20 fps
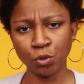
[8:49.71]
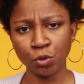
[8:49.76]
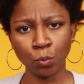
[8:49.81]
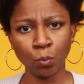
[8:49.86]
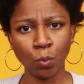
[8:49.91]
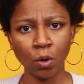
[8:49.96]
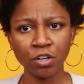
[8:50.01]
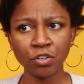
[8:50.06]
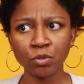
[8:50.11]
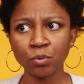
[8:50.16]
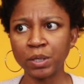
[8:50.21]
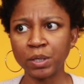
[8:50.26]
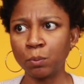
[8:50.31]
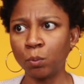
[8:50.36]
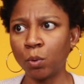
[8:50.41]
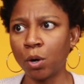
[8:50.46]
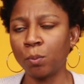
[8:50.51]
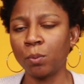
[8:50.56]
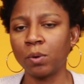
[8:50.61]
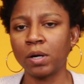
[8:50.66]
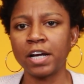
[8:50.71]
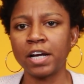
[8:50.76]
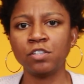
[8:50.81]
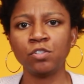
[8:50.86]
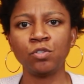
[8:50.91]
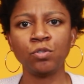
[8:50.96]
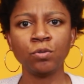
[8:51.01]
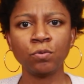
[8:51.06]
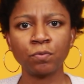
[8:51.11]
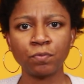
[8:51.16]
You're wondering, what would I
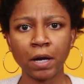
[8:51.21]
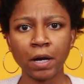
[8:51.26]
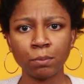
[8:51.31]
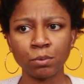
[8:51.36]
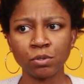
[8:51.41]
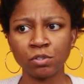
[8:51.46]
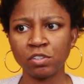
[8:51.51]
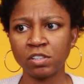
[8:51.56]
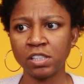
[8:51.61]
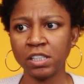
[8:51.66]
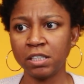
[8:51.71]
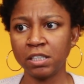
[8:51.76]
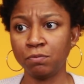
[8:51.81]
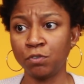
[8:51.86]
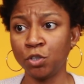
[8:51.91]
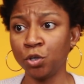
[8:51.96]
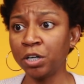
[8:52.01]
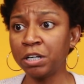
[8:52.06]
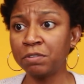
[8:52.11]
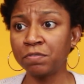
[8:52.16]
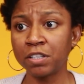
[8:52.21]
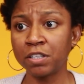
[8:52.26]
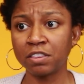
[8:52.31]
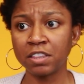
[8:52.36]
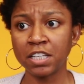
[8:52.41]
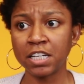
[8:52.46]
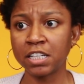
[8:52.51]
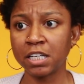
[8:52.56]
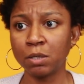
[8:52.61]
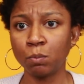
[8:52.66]
do if I were Steve? You're even
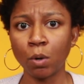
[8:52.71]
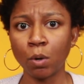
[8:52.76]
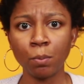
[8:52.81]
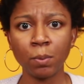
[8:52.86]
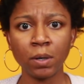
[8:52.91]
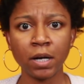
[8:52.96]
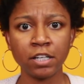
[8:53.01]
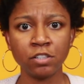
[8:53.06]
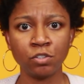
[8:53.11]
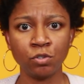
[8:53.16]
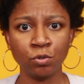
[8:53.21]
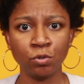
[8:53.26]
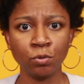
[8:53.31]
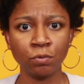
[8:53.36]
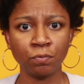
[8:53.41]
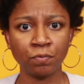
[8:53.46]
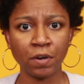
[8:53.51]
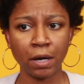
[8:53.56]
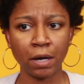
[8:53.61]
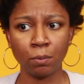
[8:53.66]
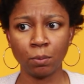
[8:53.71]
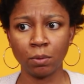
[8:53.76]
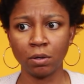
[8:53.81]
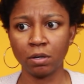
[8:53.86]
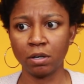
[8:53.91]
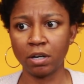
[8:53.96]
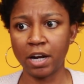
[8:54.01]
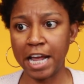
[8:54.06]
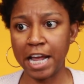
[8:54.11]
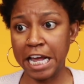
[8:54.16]
thinking, what would I do if I
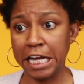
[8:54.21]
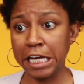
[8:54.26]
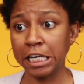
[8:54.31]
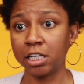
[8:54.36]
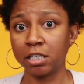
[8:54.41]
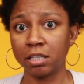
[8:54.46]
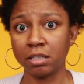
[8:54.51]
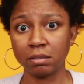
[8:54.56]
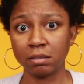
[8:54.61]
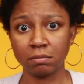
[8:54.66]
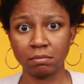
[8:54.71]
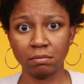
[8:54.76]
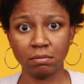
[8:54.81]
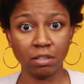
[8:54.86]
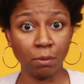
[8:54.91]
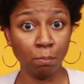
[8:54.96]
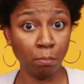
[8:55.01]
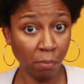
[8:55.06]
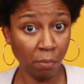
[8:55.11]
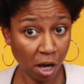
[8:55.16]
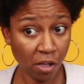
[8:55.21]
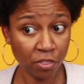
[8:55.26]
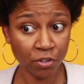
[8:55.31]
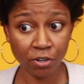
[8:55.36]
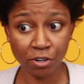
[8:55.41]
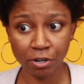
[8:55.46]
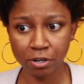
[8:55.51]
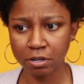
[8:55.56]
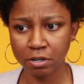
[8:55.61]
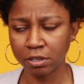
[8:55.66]
were Anna, the
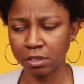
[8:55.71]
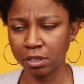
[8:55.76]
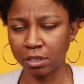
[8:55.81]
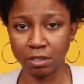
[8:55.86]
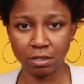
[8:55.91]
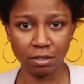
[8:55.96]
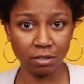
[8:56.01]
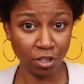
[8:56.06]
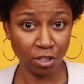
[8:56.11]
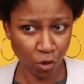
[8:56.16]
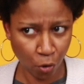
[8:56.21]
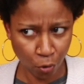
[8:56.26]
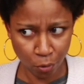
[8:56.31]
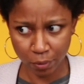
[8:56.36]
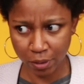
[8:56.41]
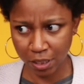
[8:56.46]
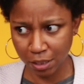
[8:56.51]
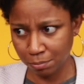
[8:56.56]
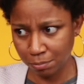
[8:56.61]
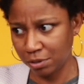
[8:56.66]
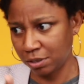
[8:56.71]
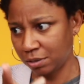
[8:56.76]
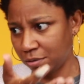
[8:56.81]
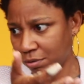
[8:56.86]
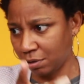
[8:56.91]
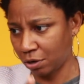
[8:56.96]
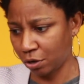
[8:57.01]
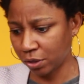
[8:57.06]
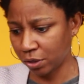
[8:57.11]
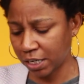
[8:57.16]
mother, the Nicole
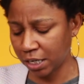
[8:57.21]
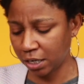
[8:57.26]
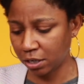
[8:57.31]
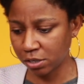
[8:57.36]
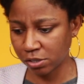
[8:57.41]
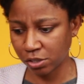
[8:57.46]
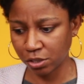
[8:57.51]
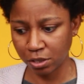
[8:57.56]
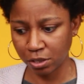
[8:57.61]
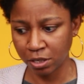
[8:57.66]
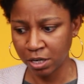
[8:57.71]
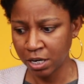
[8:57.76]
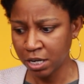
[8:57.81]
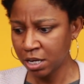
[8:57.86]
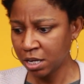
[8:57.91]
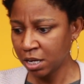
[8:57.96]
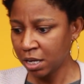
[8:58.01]
Kidman, her character?